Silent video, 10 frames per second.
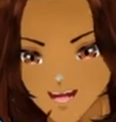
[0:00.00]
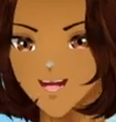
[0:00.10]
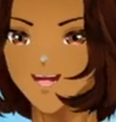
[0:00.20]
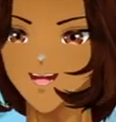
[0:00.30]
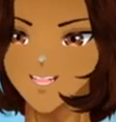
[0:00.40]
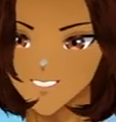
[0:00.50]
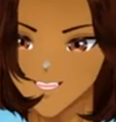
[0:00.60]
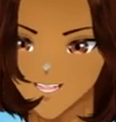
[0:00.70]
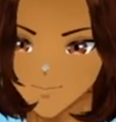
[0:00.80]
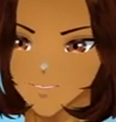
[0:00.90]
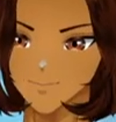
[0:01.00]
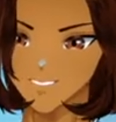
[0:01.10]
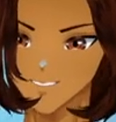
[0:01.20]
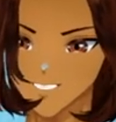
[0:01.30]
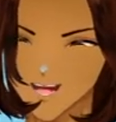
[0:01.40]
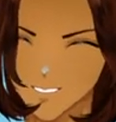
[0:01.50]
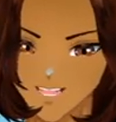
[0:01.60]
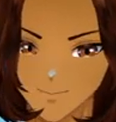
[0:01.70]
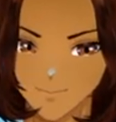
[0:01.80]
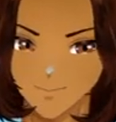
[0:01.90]
And just to keep people on their edge, like,
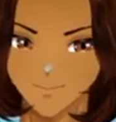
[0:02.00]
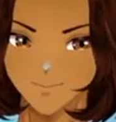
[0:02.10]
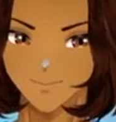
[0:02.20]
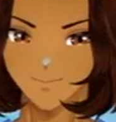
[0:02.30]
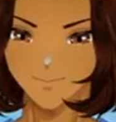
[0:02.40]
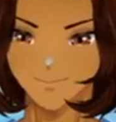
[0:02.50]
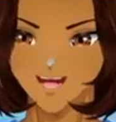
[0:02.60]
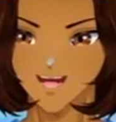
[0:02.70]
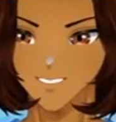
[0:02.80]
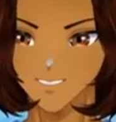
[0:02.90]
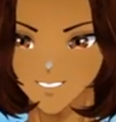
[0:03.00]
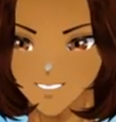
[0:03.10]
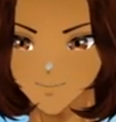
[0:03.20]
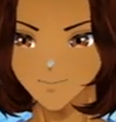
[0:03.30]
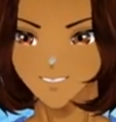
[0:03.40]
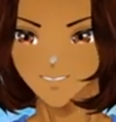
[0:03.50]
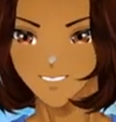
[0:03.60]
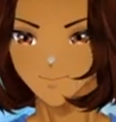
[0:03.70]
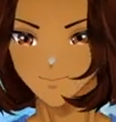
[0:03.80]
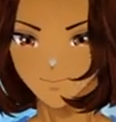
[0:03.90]
I think he's
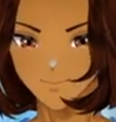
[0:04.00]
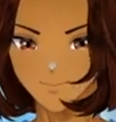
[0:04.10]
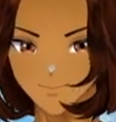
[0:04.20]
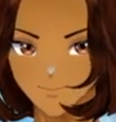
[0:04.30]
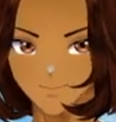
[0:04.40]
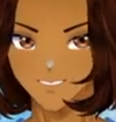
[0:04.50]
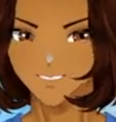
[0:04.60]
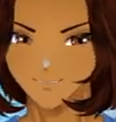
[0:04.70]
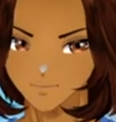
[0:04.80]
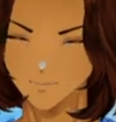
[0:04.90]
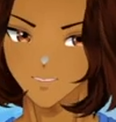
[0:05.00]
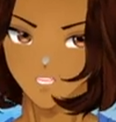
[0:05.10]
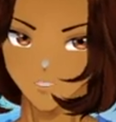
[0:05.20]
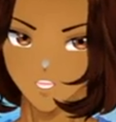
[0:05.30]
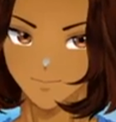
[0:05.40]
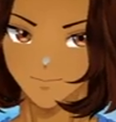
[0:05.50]
joking. He's definitely joking.